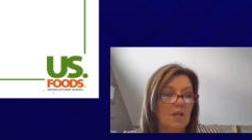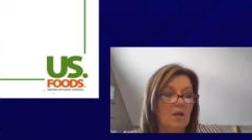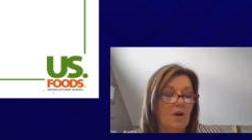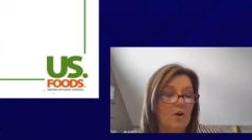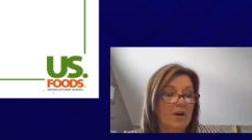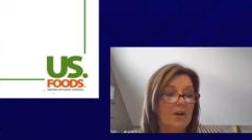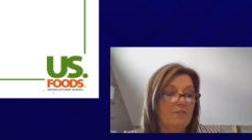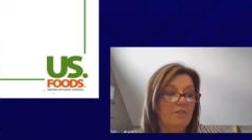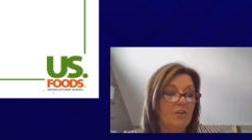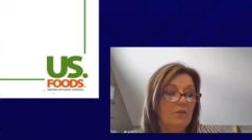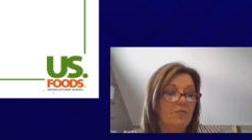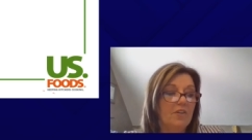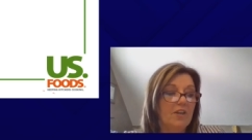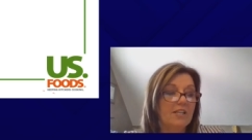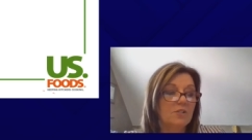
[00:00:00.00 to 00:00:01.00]
All right, a few
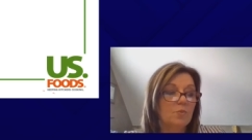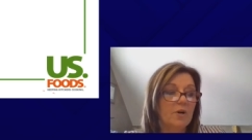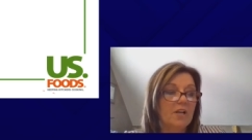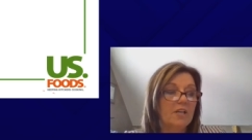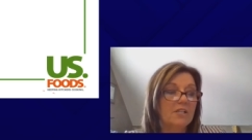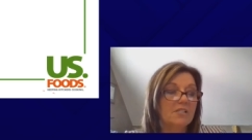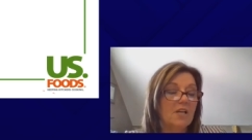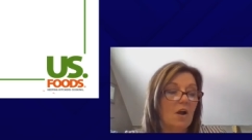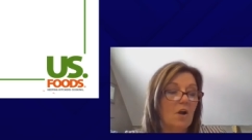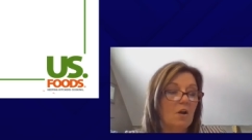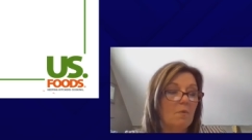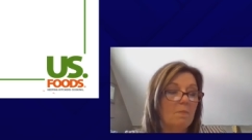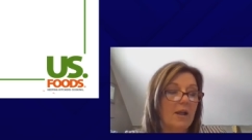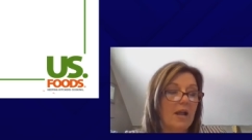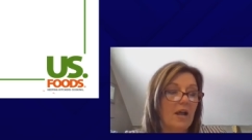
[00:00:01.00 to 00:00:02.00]
things we're going to talk
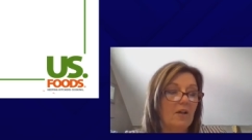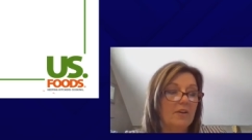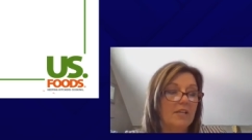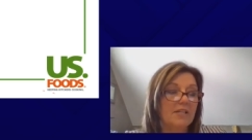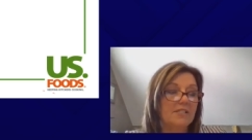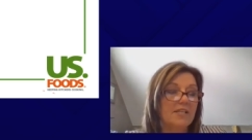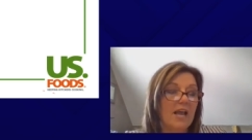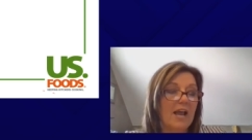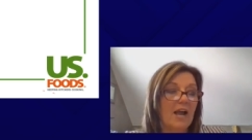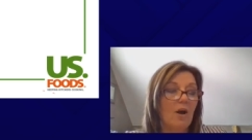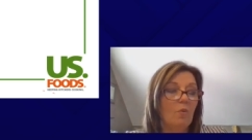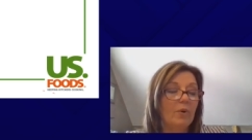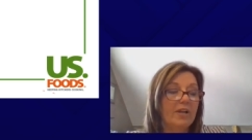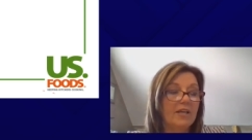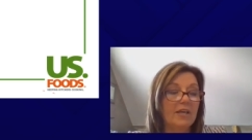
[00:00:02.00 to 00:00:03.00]
about is
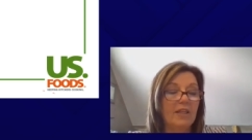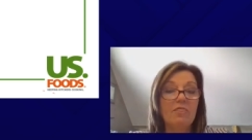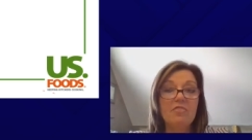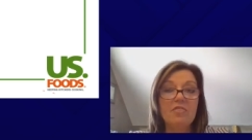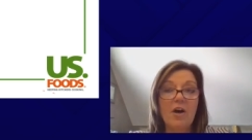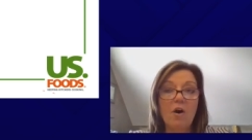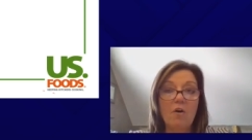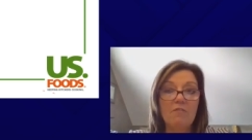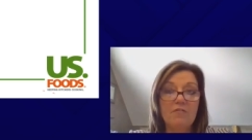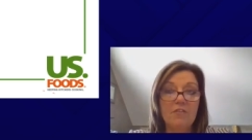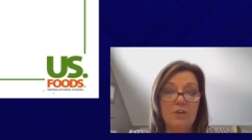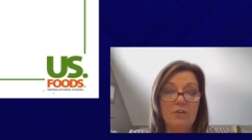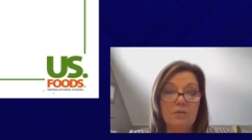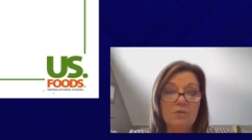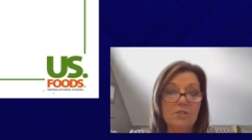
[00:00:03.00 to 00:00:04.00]
how we can thaw
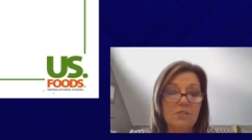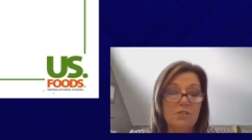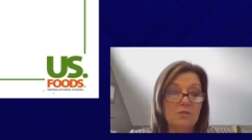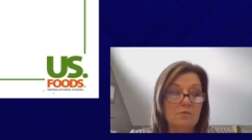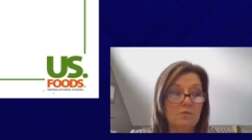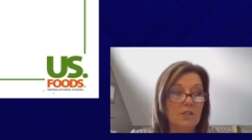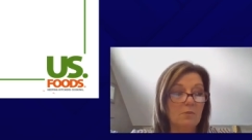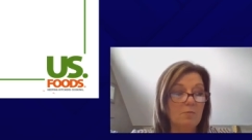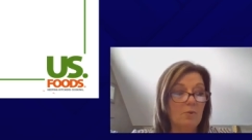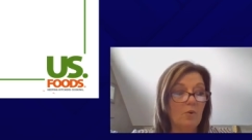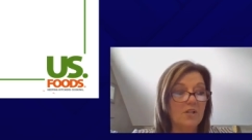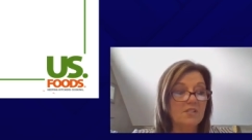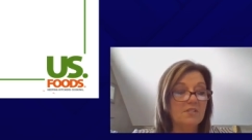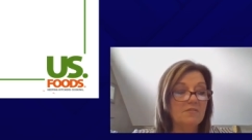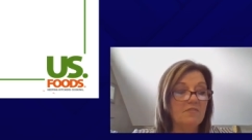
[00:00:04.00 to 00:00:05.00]
foods, the
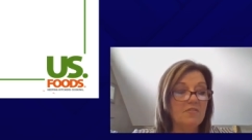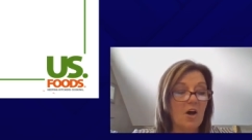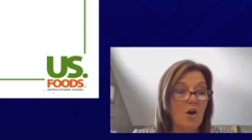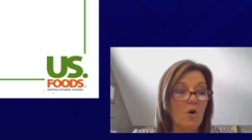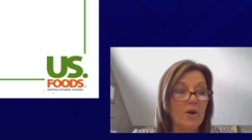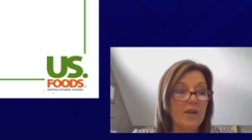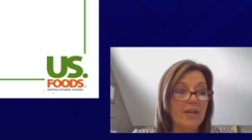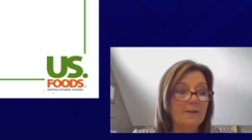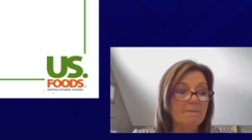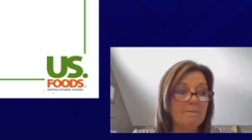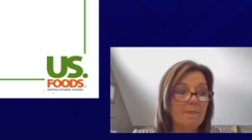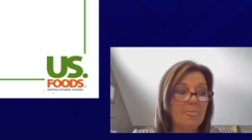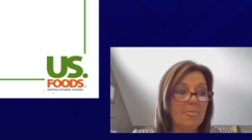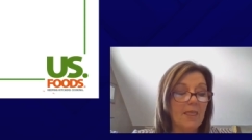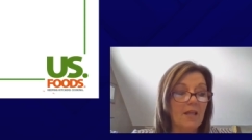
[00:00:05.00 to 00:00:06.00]
importance of thawing,
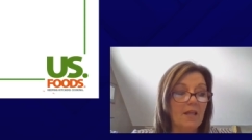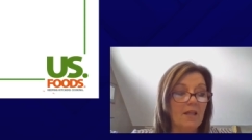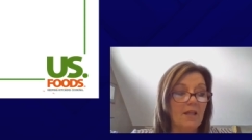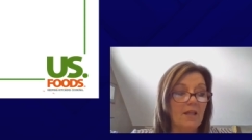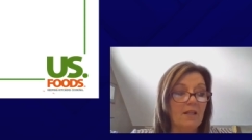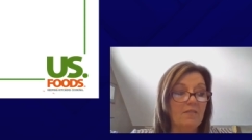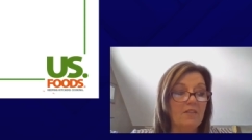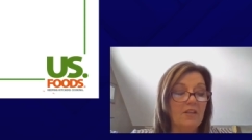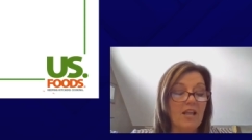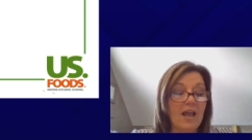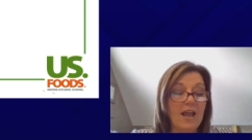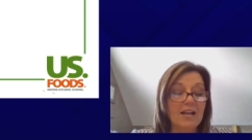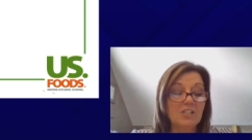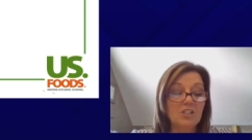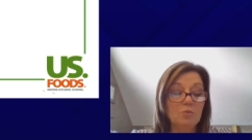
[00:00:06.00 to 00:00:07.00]
the
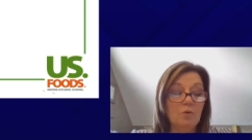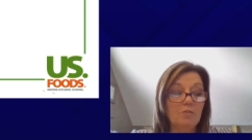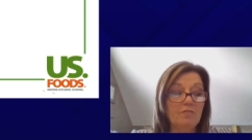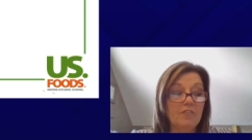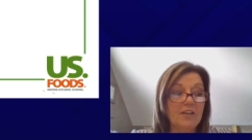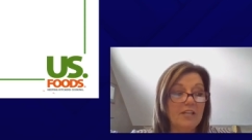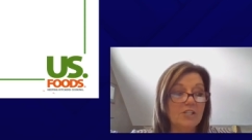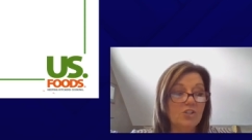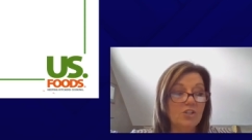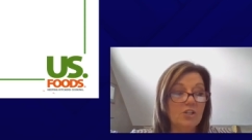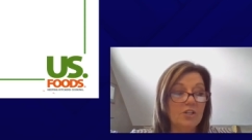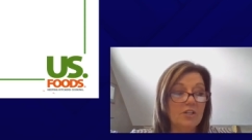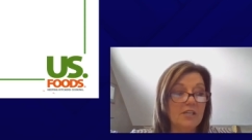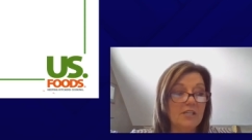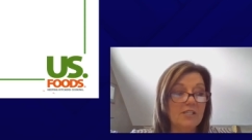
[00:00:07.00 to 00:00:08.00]
actual finished
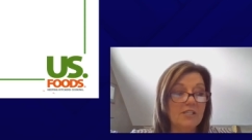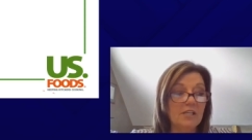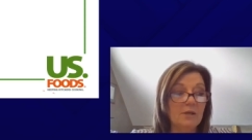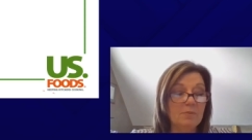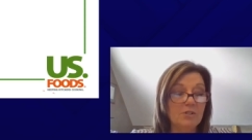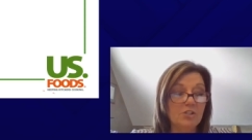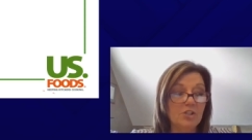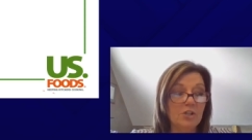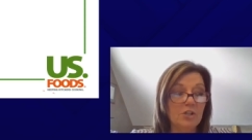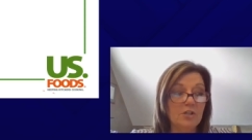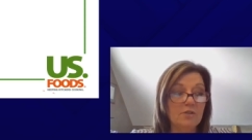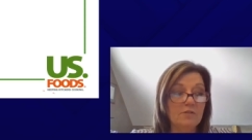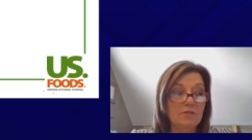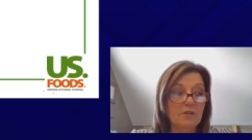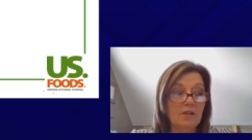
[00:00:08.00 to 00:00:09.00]
cooking
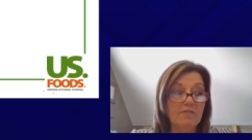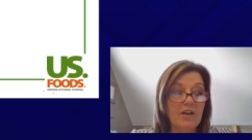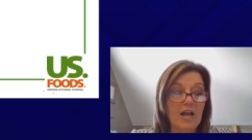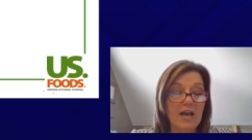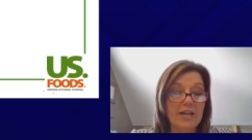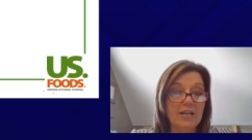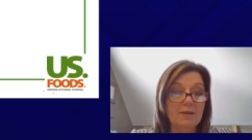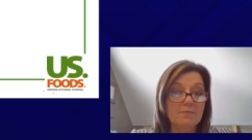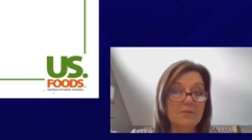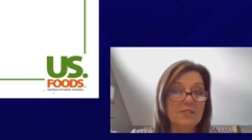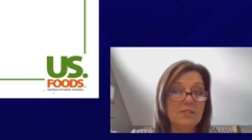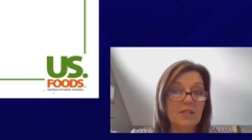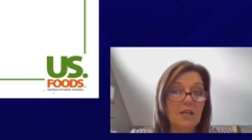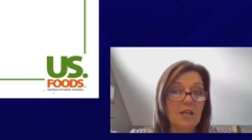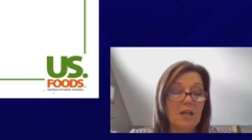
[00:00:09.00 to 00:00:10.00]
temperature of items,
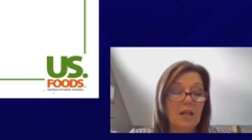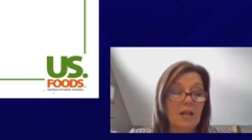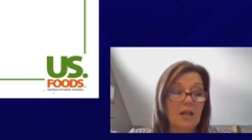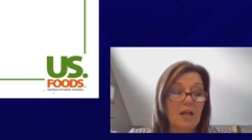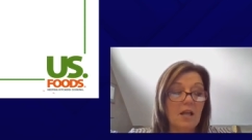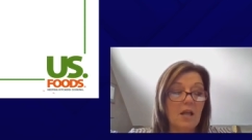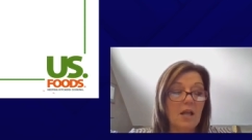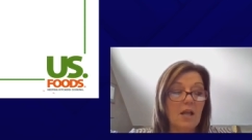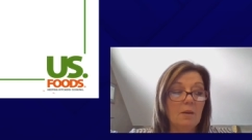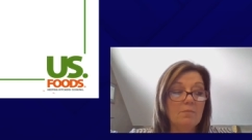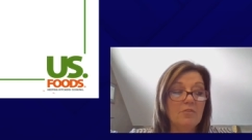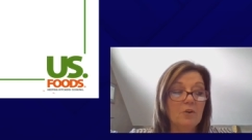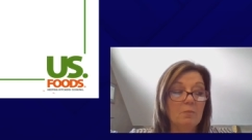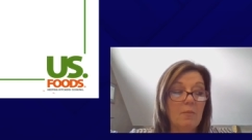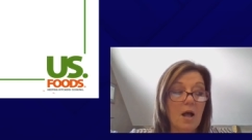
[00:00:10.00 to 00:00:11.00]

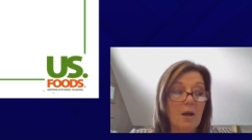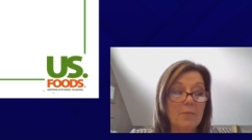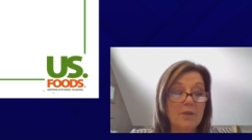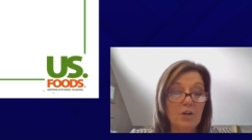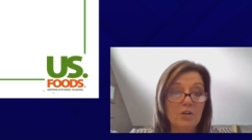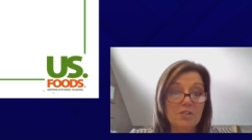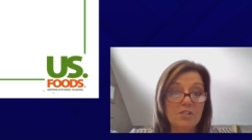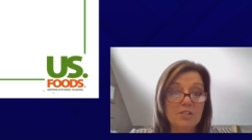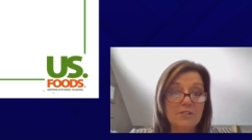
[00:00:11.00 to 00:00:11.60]
thermometers,